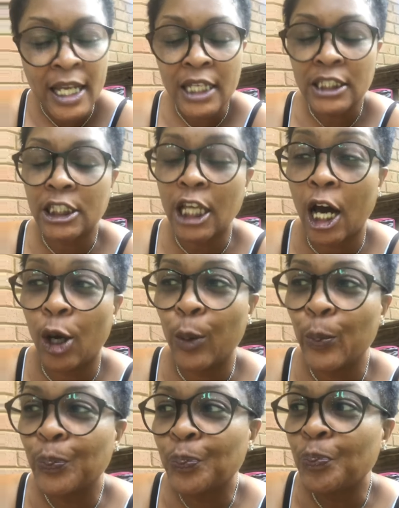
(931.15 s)
So,
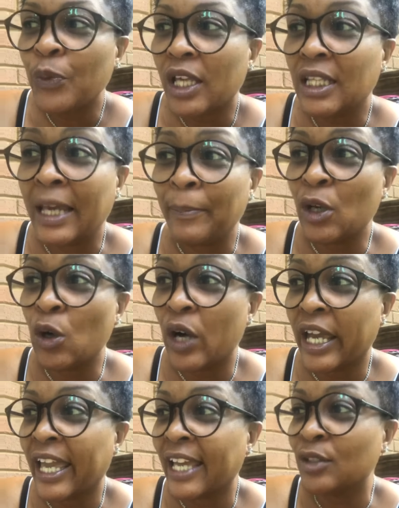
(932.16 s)
let me go
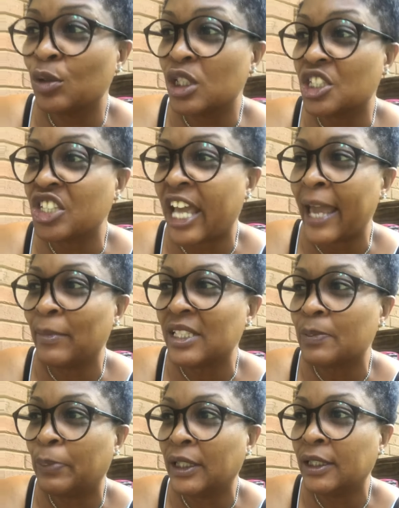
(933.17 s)
ahead and do this shameless
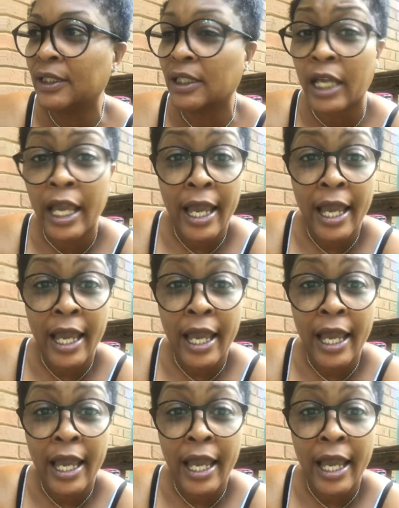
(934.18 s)
plug.